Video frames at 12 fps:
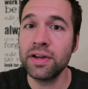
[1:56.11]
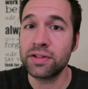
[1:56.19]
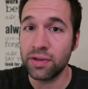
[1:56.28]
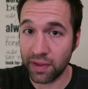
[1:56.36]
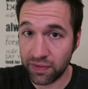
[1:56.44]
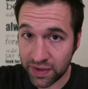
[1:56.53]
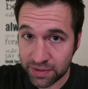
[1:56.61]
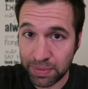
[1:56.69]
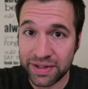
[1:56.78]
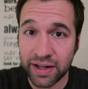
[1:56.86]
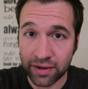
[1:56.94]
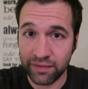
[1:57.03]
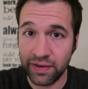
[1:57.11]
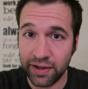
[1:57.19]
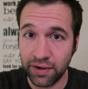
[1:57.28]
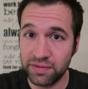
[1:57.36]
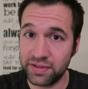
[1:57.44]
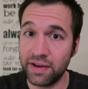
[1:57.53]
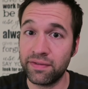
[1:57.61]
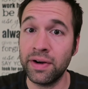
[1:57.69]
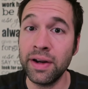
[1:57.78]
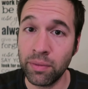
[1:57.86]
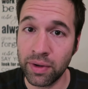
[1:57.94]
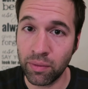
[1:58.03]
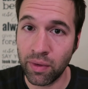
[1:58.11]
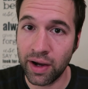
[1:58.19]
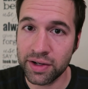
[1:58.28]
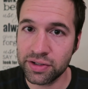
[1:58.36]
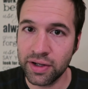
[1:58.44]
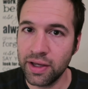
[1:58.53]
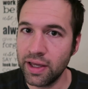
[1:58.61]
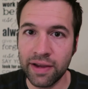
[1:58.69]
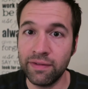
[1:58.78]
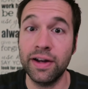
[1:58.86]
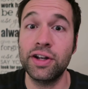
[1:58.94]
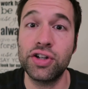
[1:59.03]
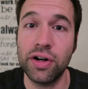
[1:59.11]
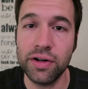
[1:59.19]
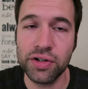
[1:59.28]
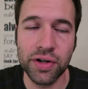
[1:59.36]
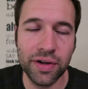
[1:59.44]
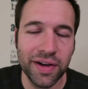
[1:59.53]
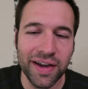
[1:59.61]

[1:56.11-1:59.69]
so that this particular video is safe for anyone to watch, even in church.